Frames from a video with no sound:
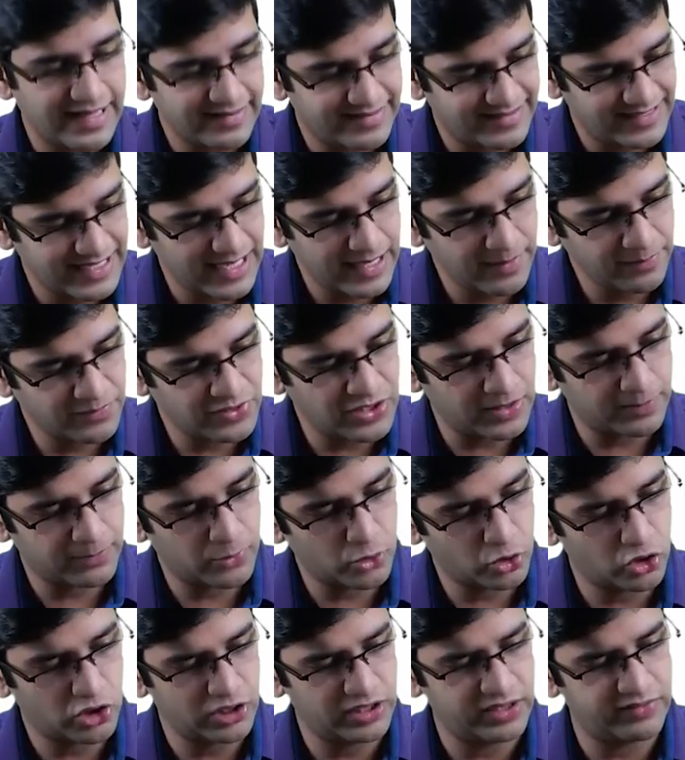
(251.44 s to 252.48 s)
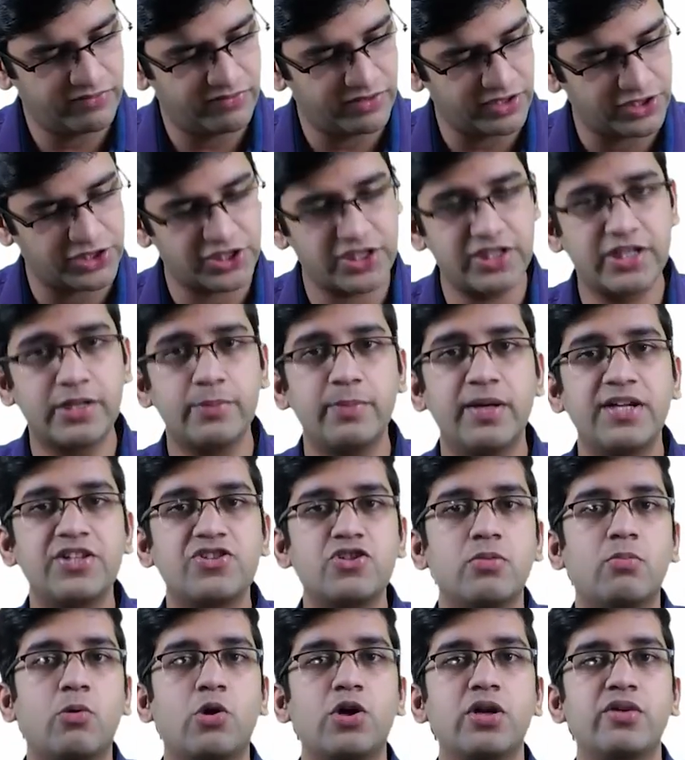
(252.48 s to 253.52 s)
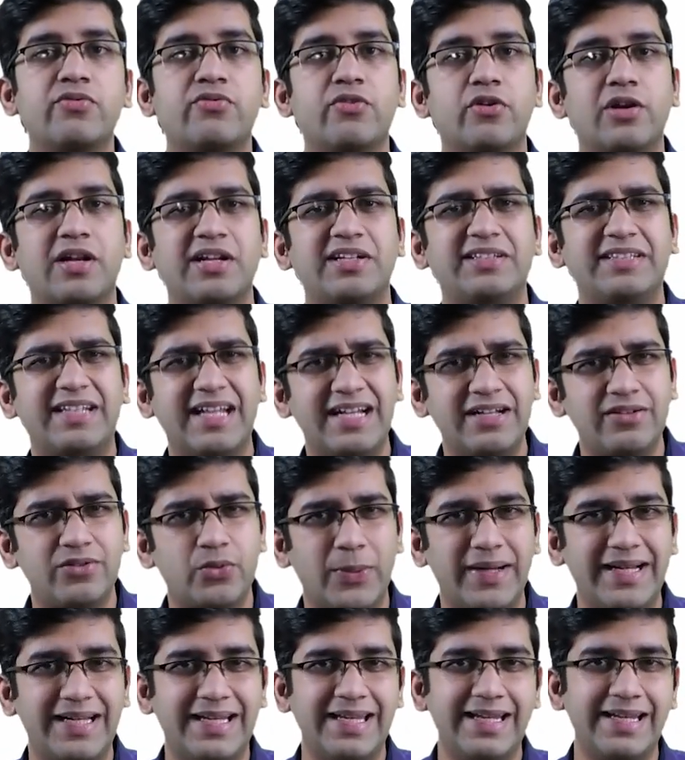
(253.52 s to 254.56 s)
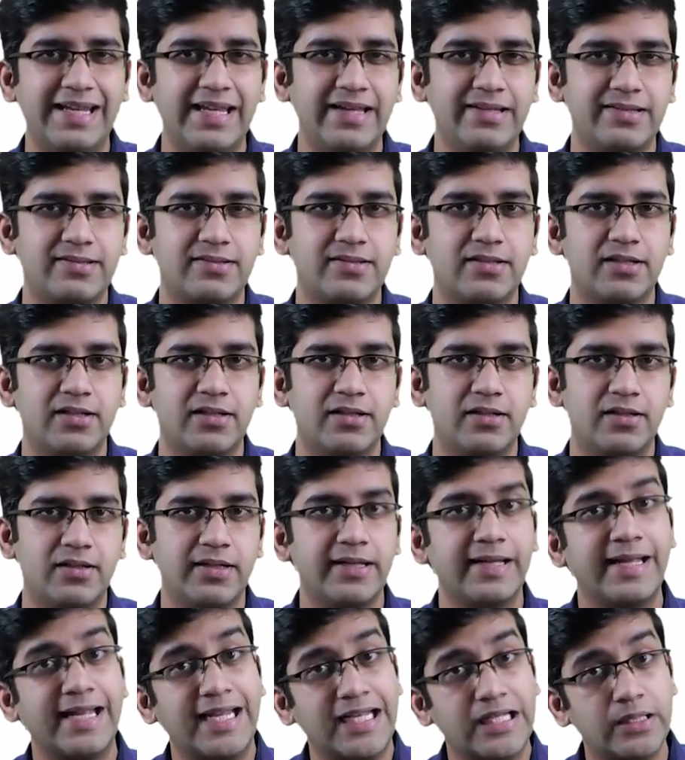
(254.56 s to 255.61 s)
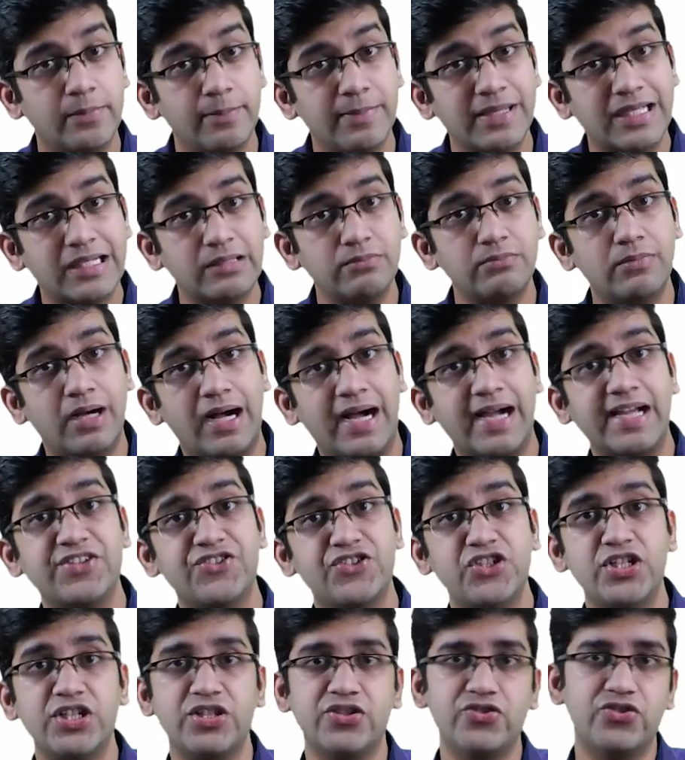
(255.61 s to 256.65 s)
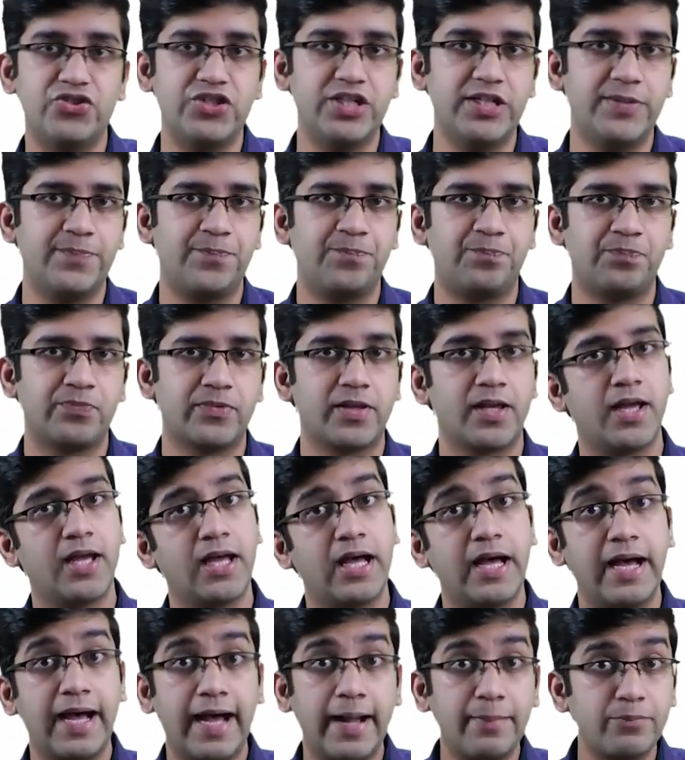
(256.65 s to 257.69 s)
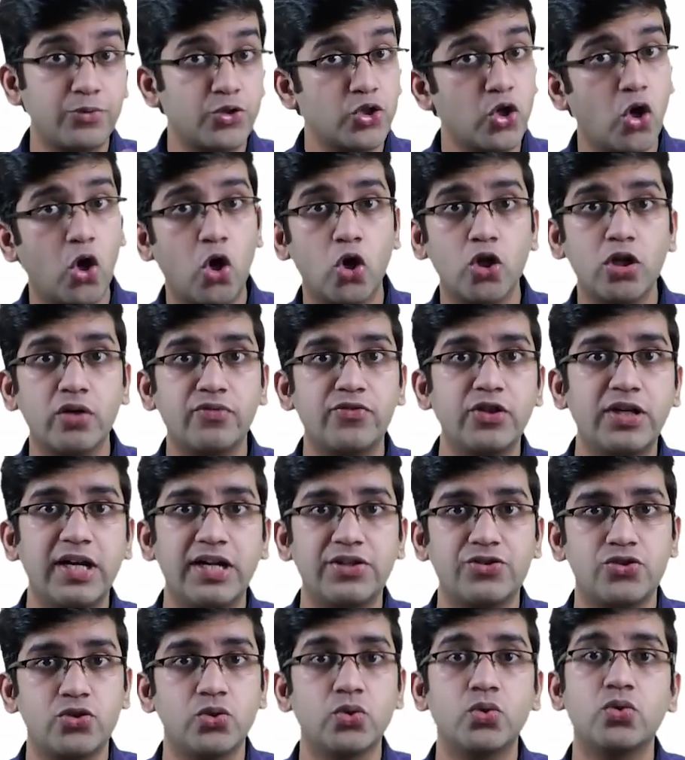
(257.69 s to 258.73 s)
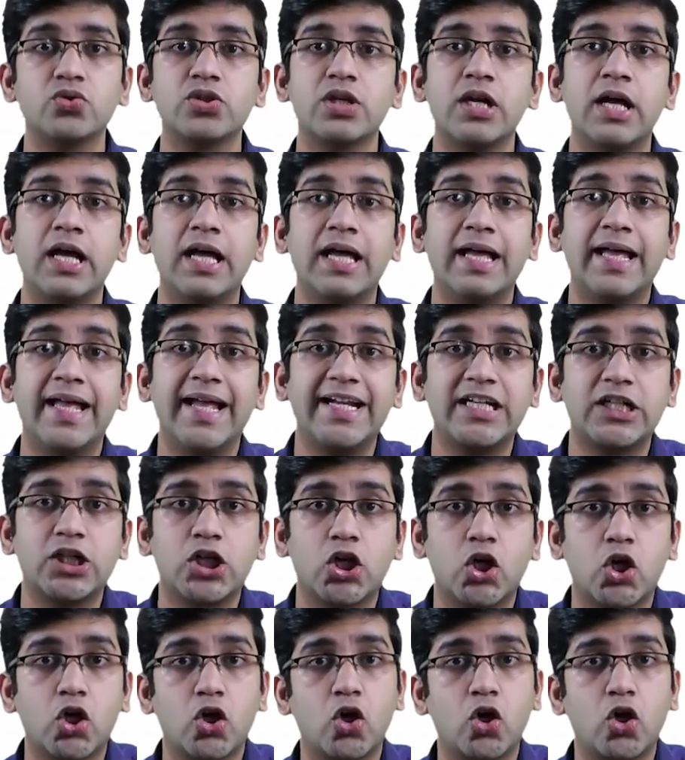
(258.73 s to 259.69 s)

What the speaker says: Same streptococcal infection remains in your body for like 10-20 days. It will become IgG. I'm sure all of you guys know it